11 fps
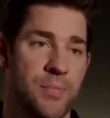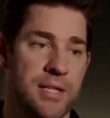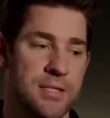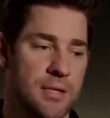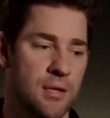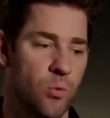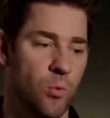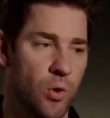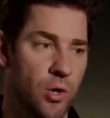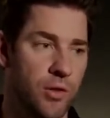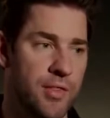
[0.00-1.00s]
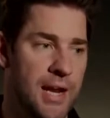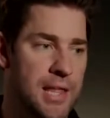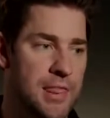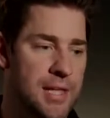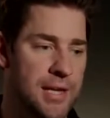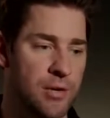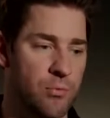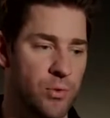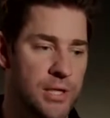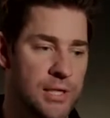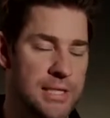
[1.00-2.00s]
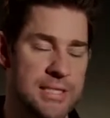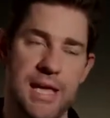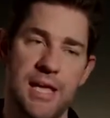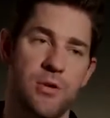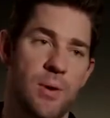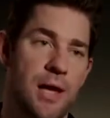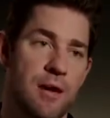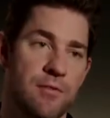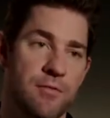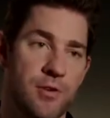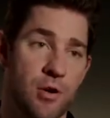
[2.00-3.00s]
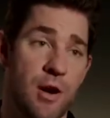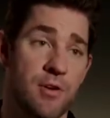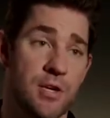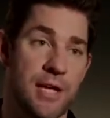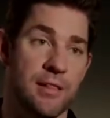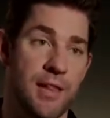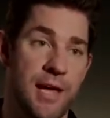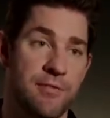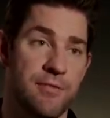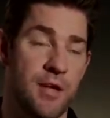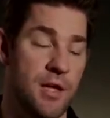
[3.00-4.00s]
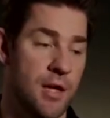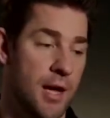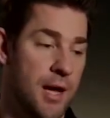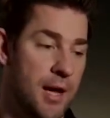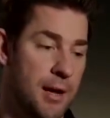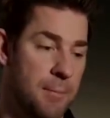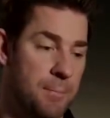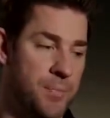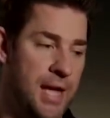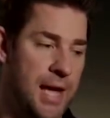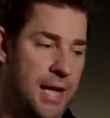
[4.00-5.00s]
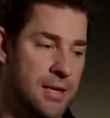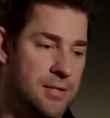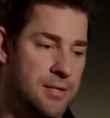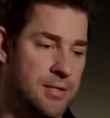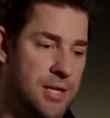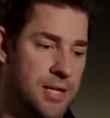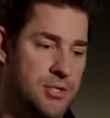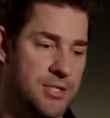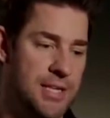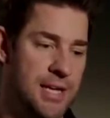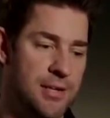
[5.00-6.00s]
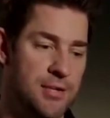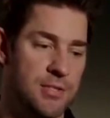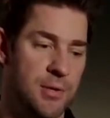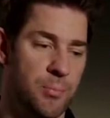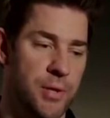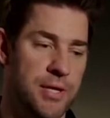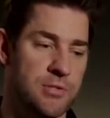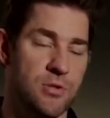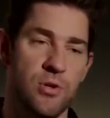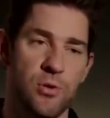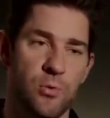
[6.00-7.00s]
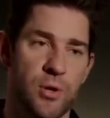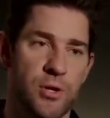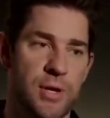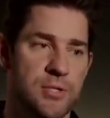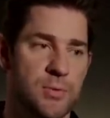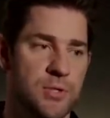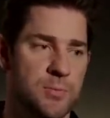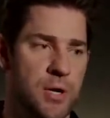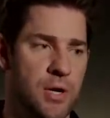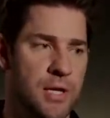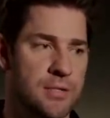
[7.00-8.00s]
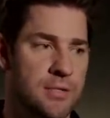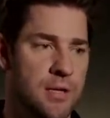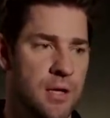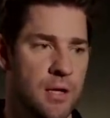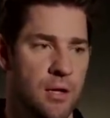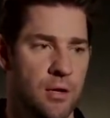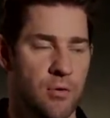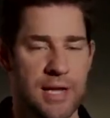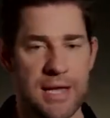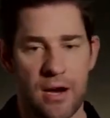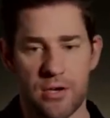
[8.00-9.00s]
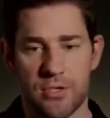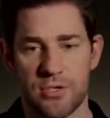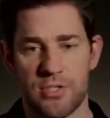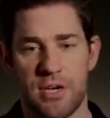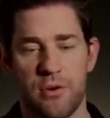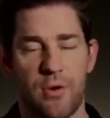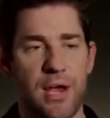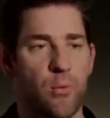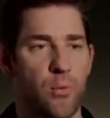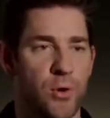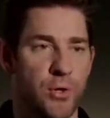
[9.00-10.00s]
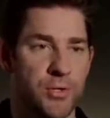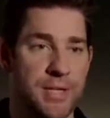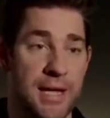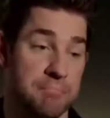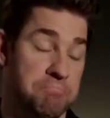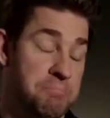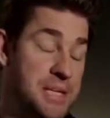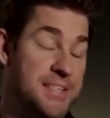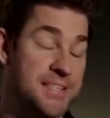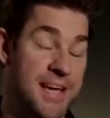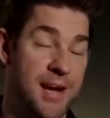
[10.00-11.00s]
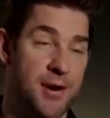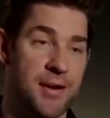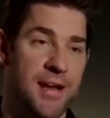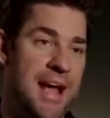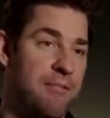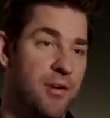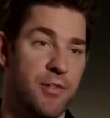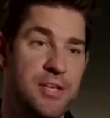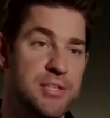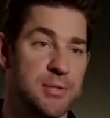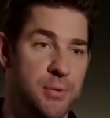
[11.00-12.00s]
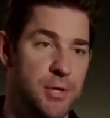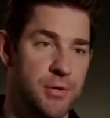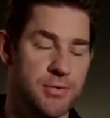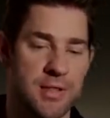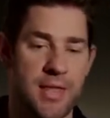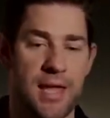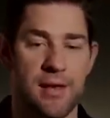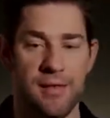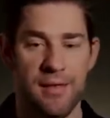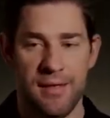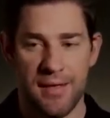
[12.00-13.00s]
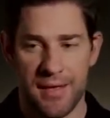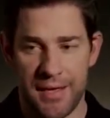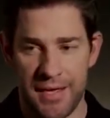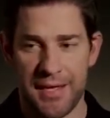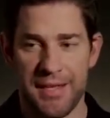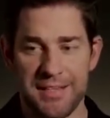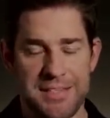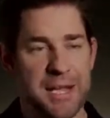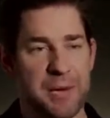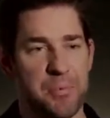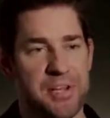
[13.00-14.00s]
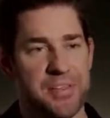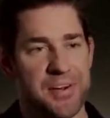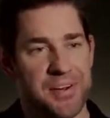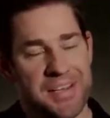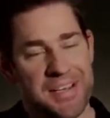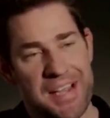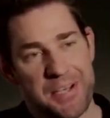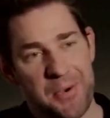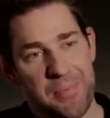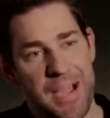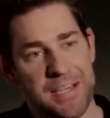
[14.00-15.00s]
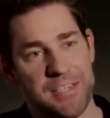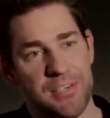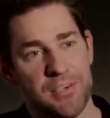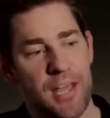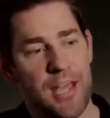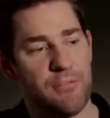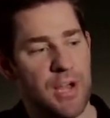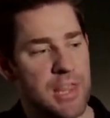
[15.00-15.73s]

It's a world that I think can really take you out of your everyday life, and just take you to some place new where you get to experience great characters in a great world and be scared and have all these thrills, and then take a breather and go back to your life.